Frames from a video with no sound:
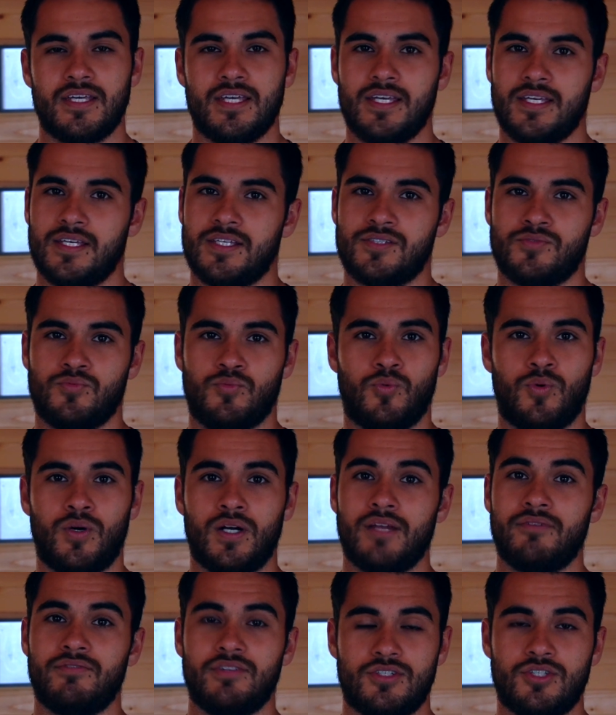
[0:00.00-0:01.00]
is
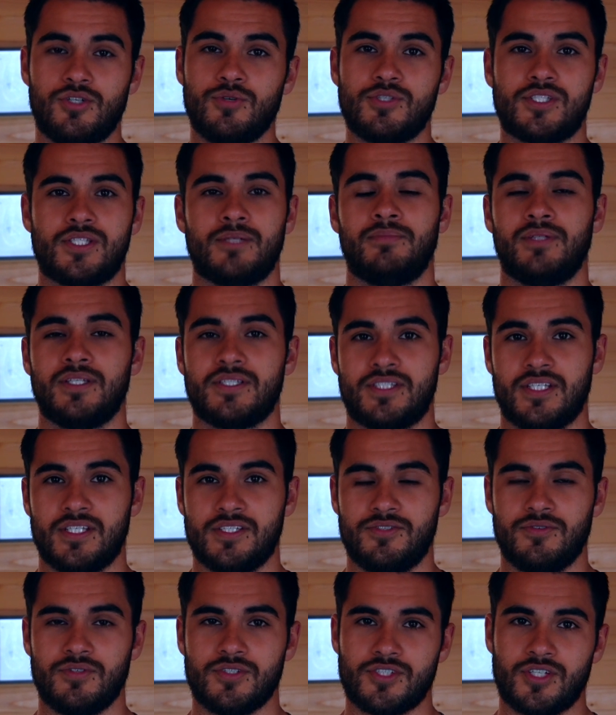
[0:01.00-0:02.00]
one of the two simplest
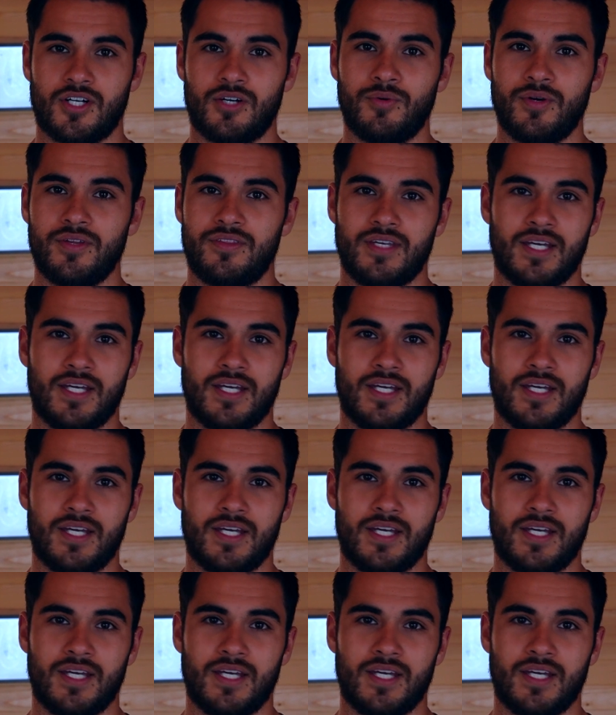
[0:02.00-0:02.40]
things you can start with.